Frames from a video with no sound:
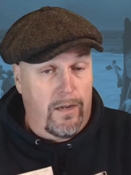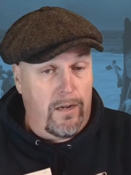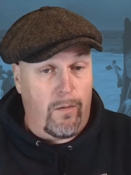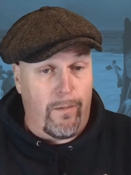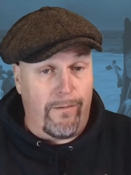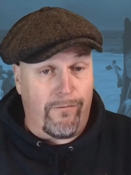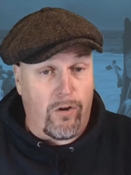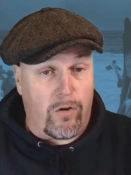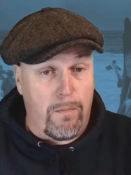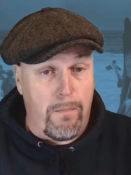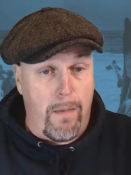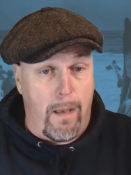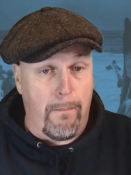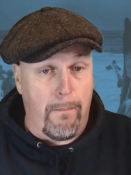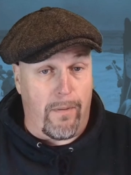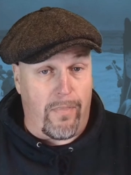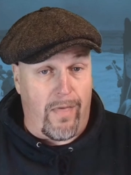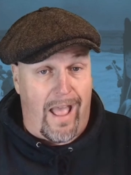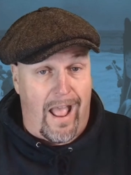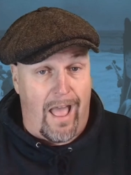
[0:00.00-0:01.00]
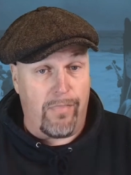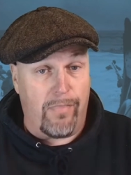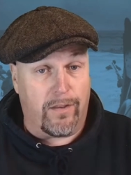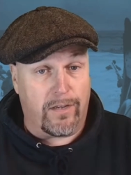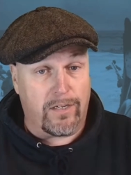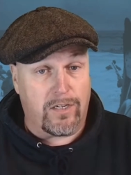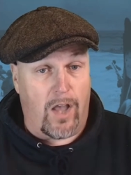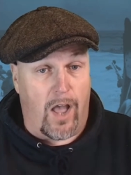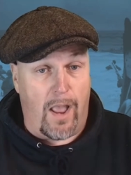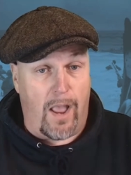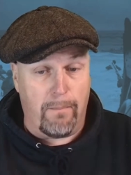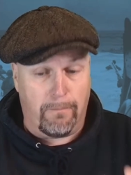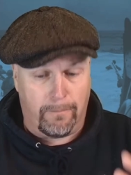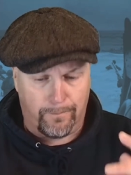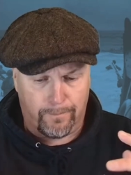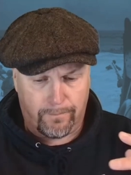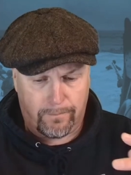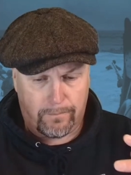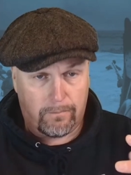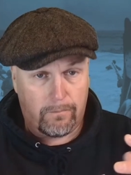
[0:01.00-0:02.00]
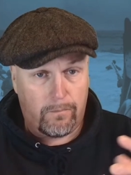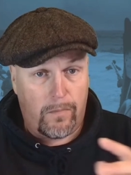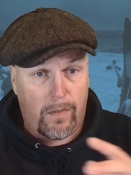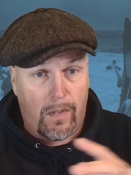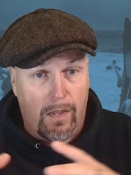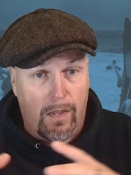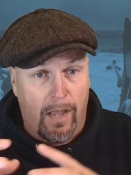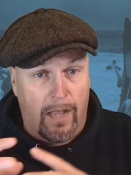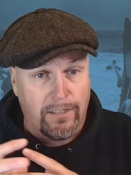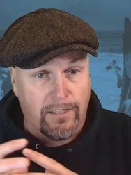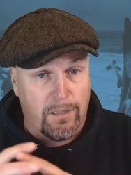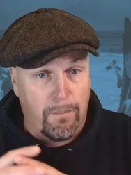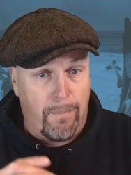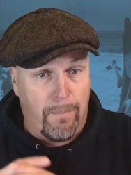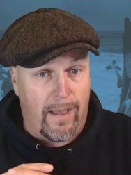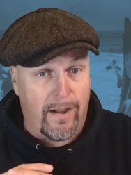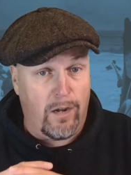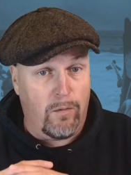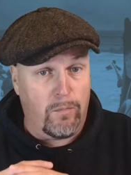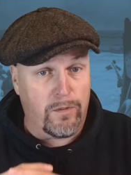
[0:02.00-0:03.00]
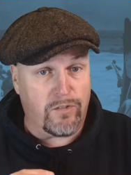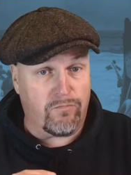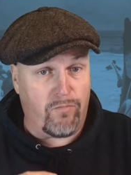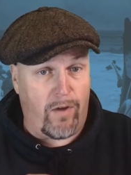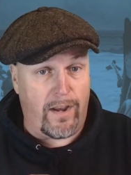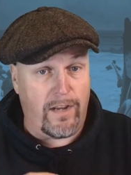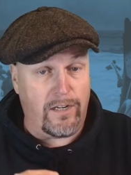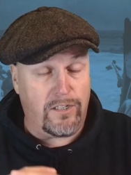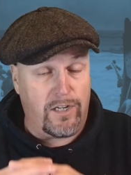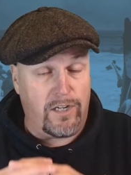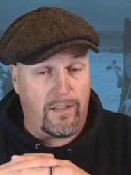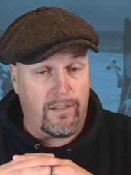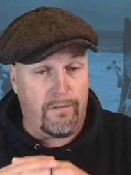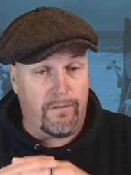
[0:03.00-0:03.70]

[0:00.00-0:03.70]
know we've got to remember that at the time as the battle was raging.